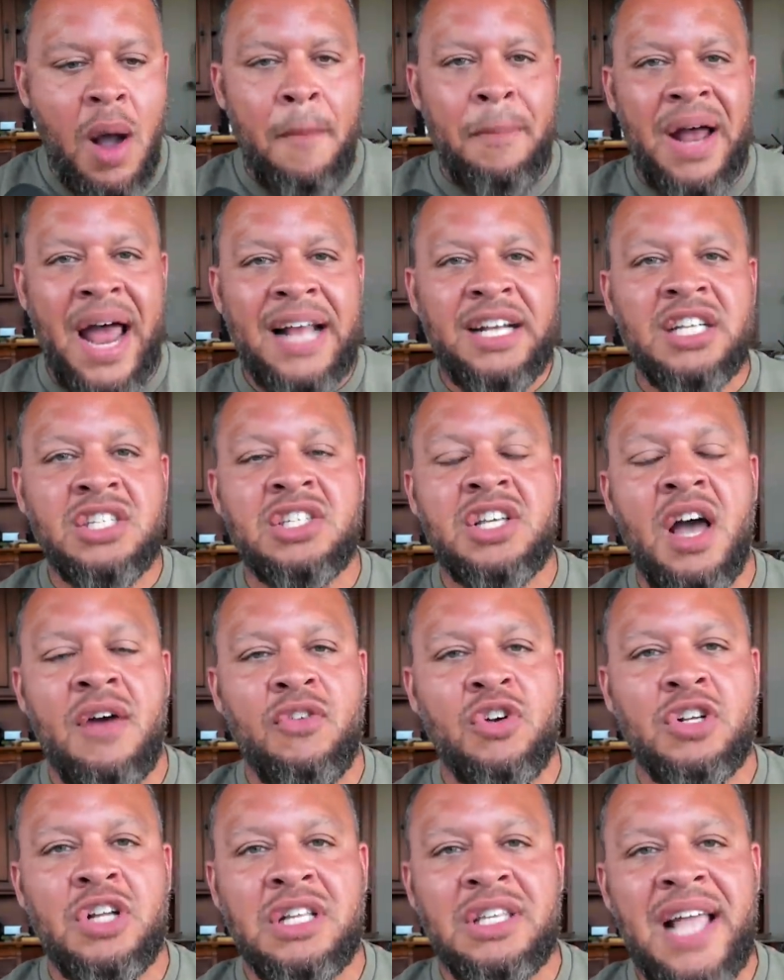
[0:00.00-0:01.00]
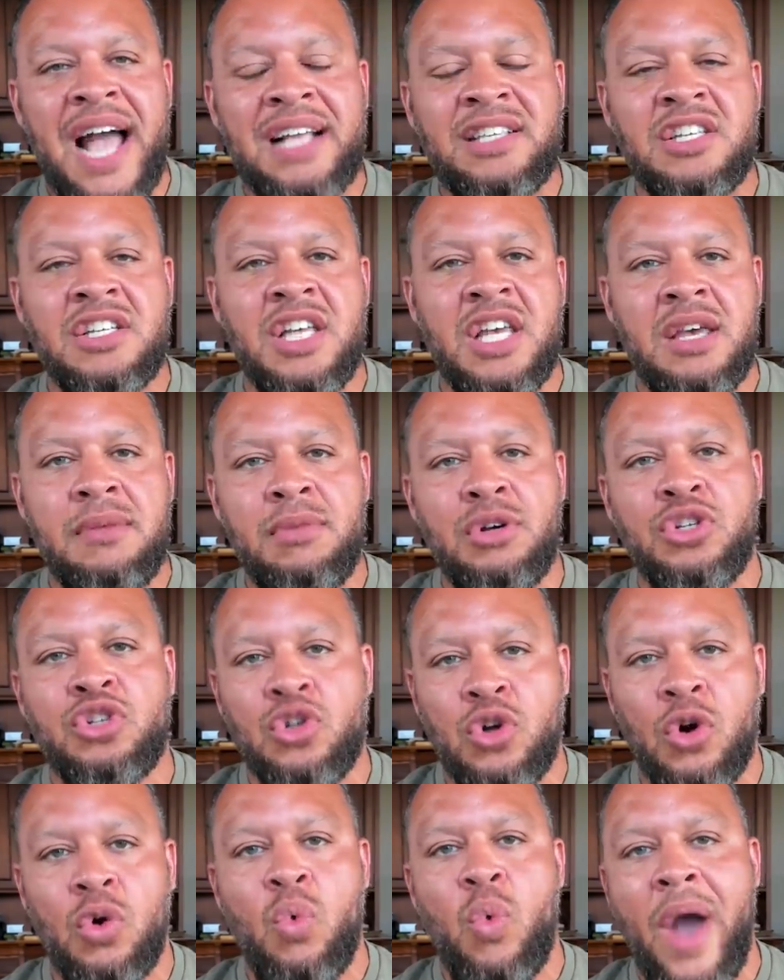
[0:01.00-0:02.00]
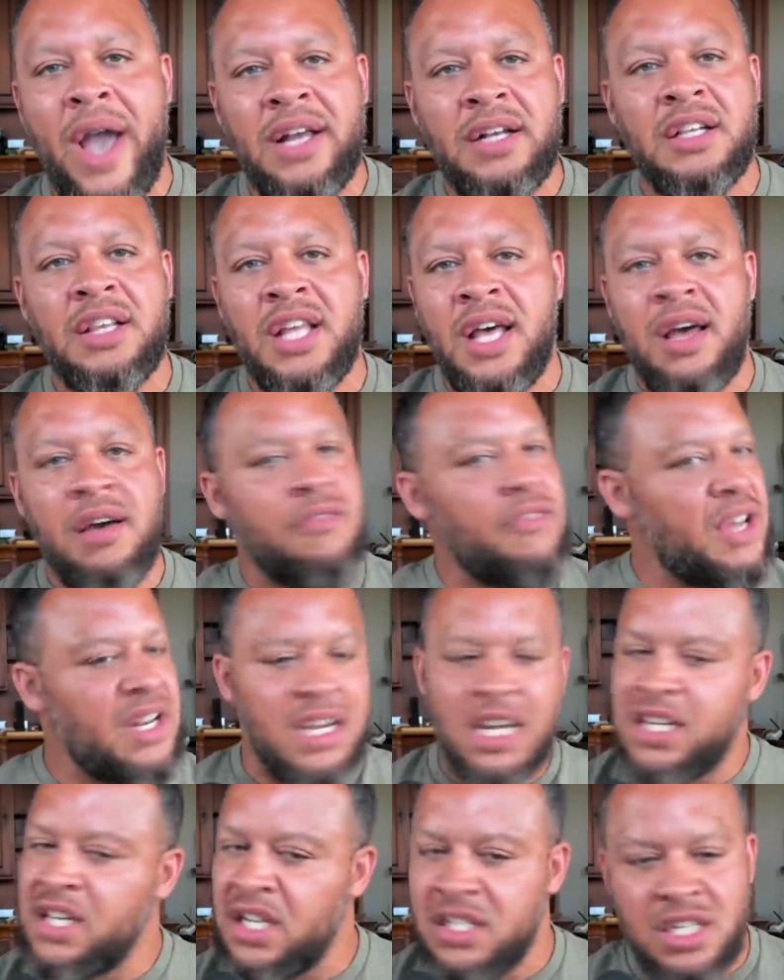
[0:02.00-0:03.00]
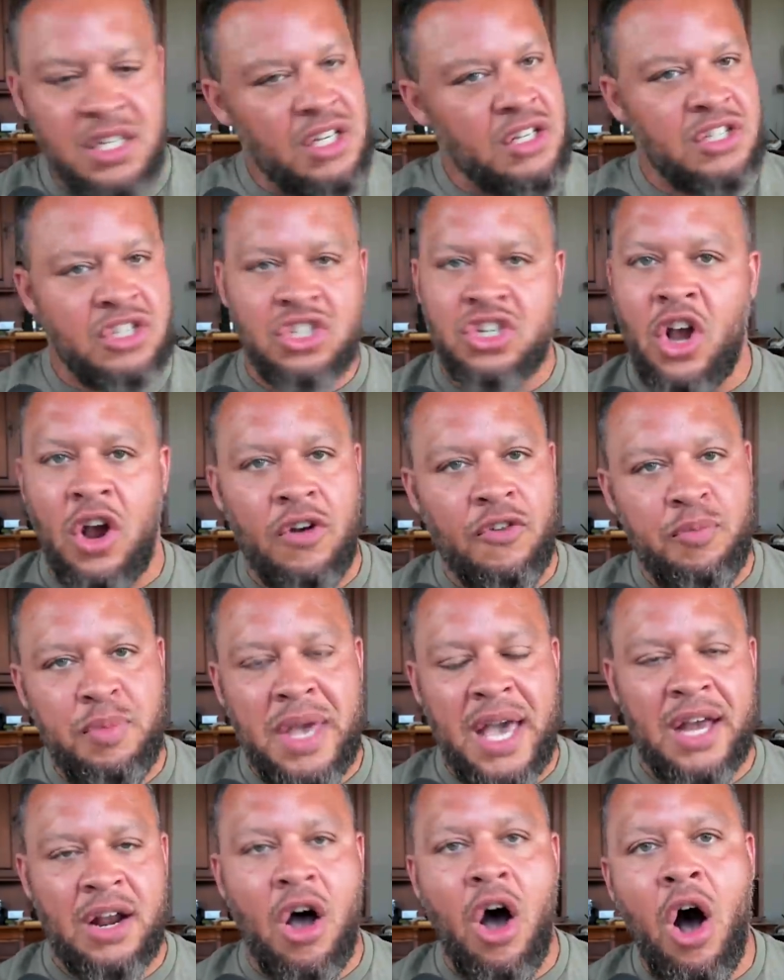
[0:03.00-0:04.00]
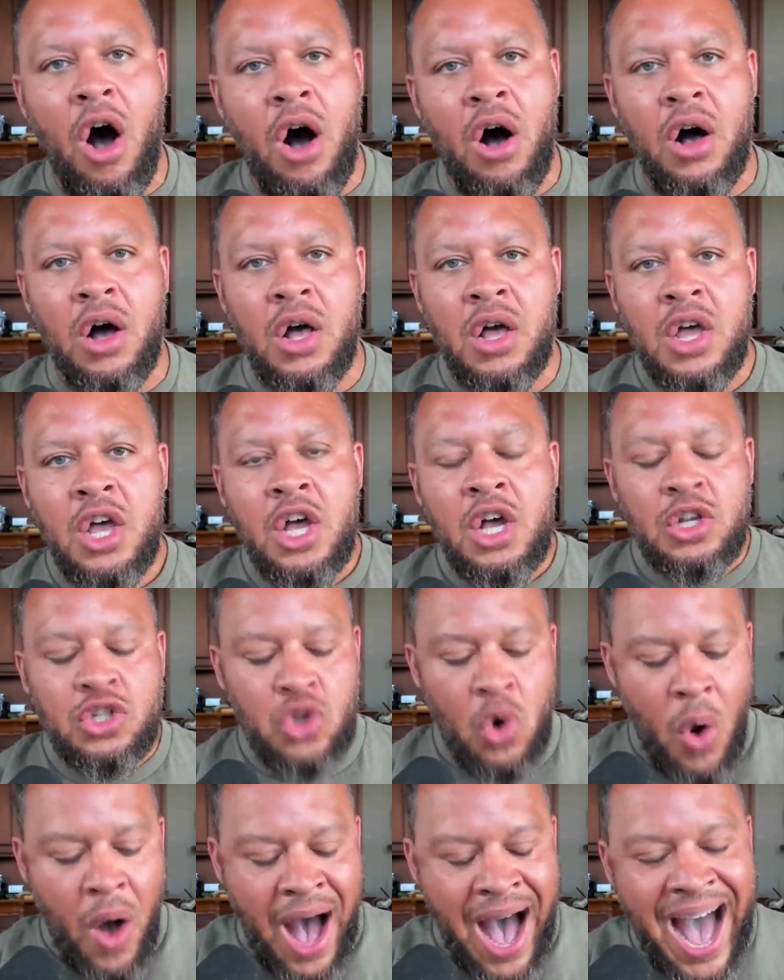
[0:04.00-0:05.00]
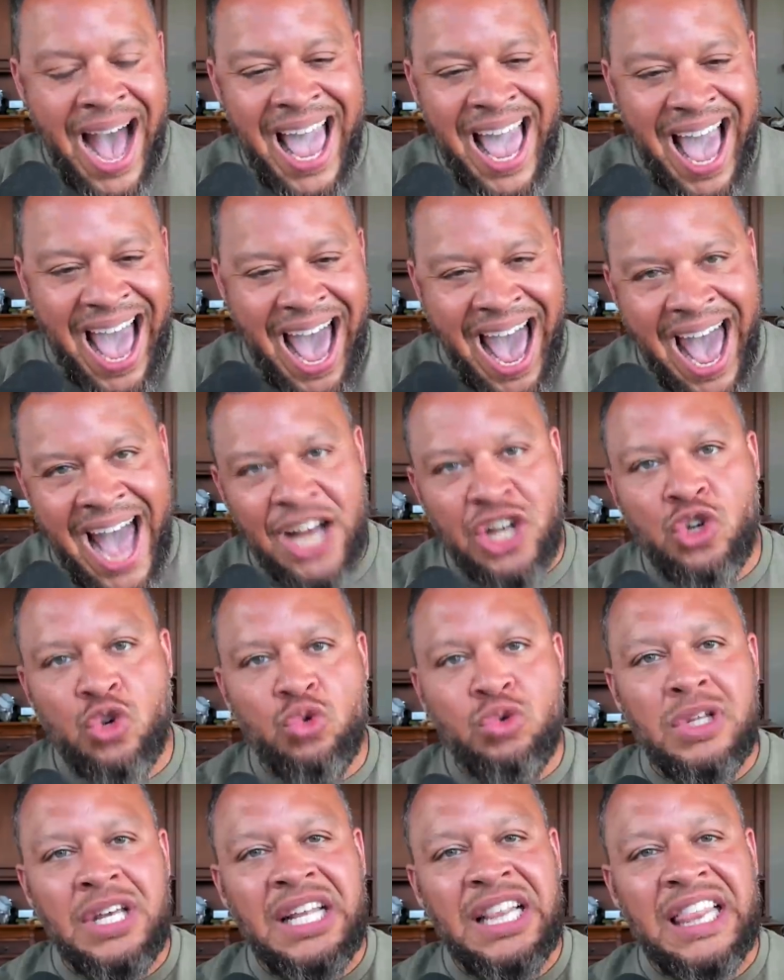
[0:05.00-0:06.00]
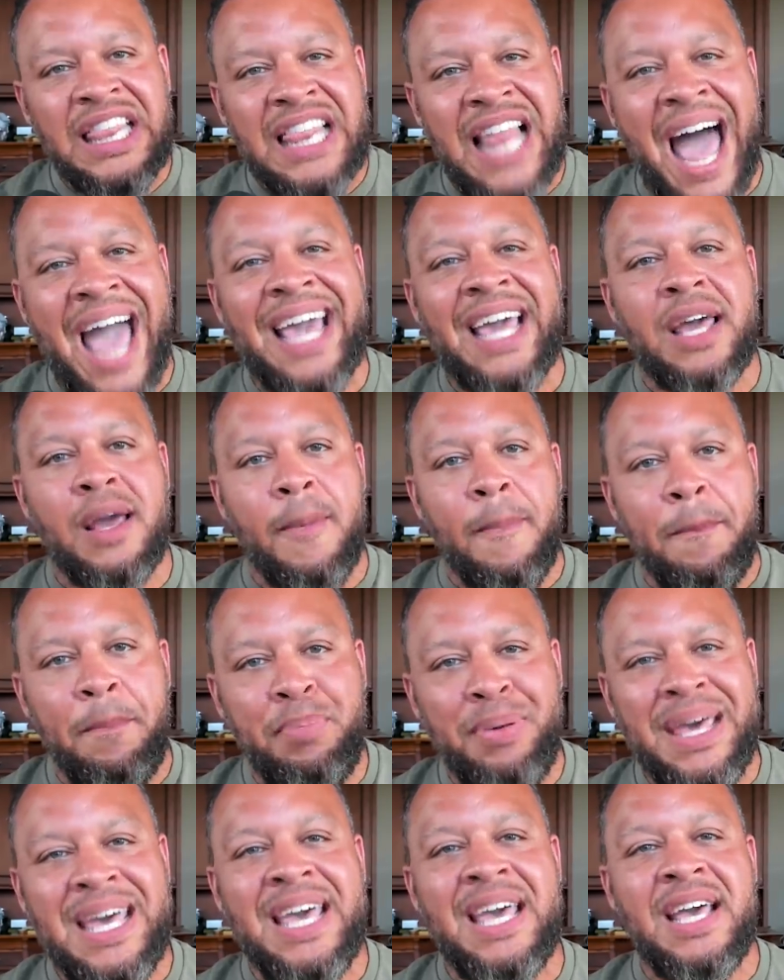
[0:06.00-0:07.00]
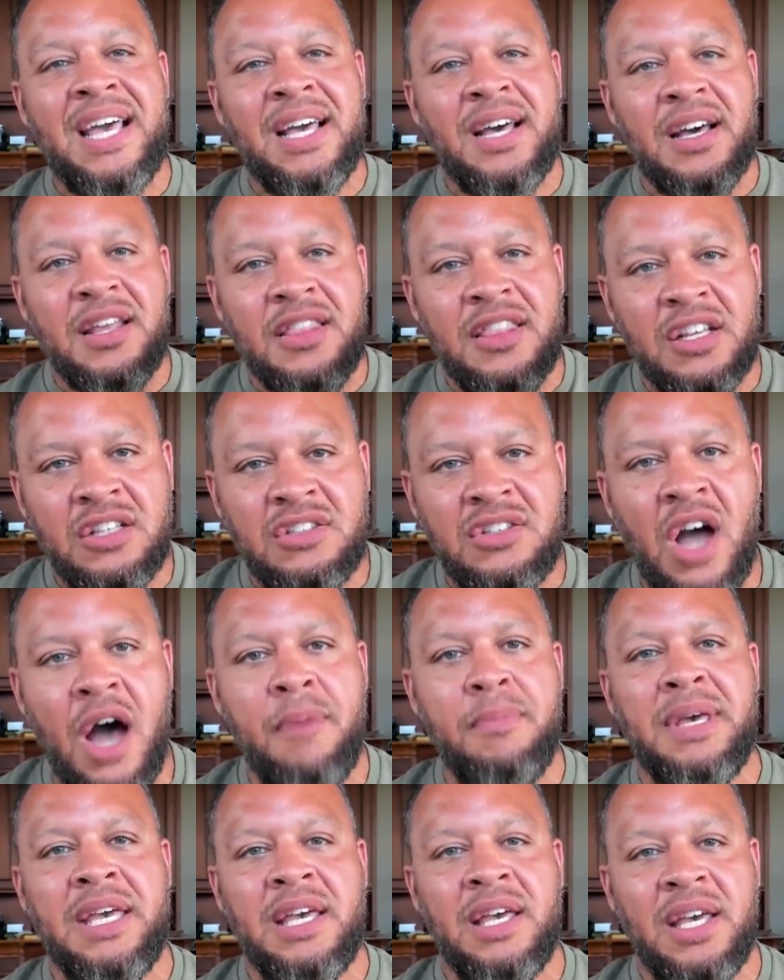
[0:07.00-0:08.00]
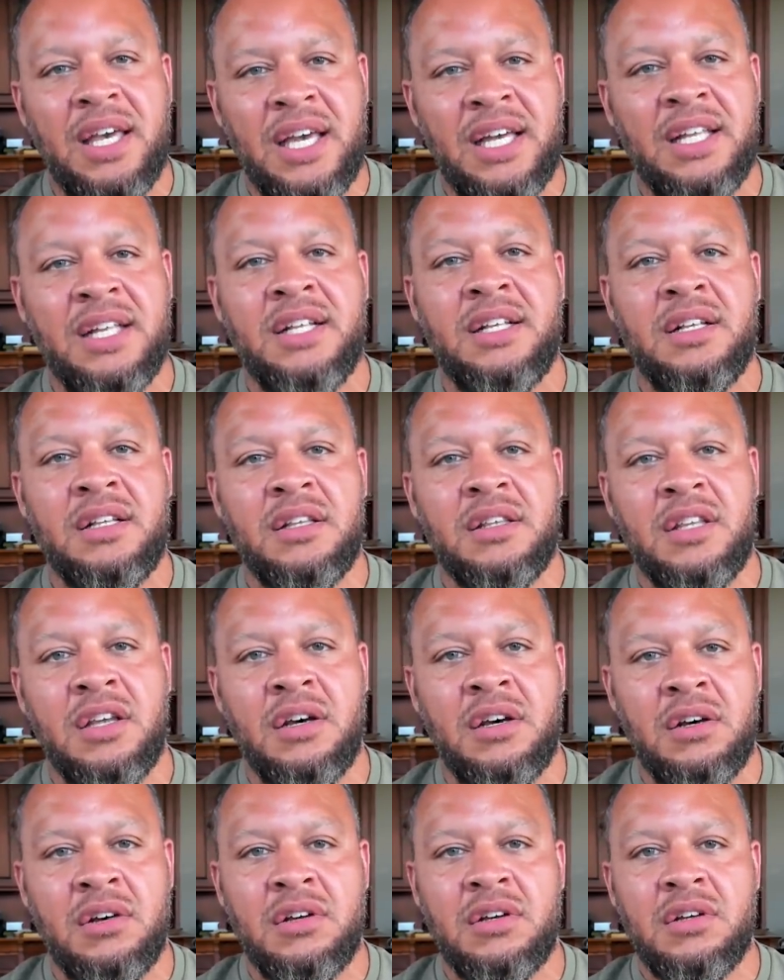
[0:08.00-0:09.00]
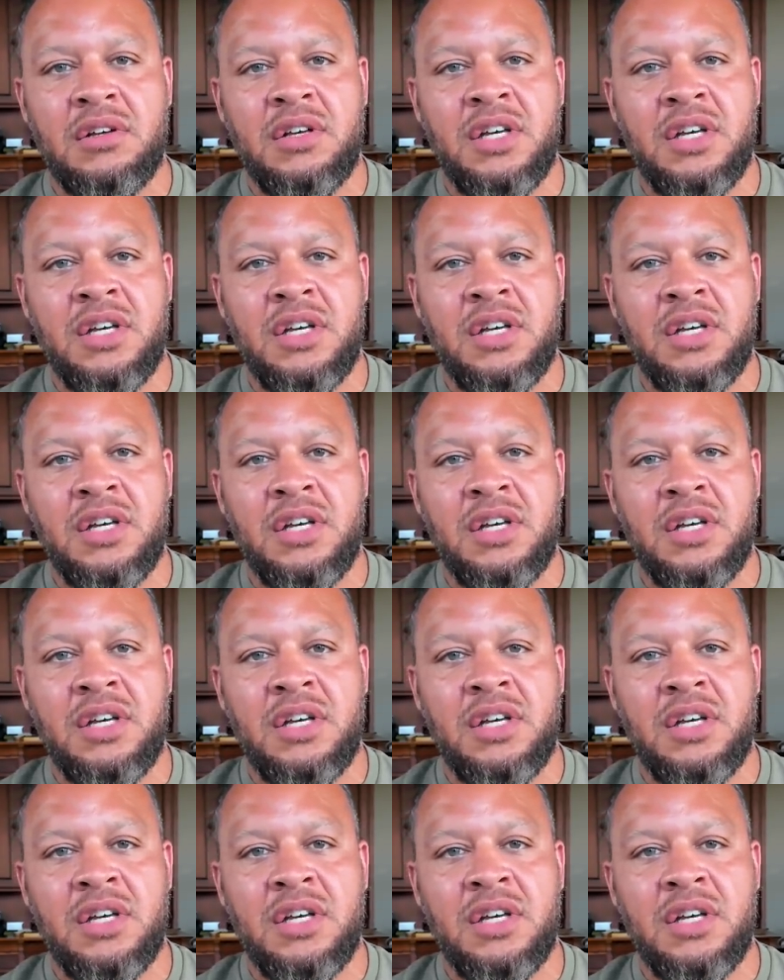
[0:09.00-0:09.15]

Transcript: But I discovered that that's an immature way to live, and it doesn't serve me at all. So I actually like being the dummy in the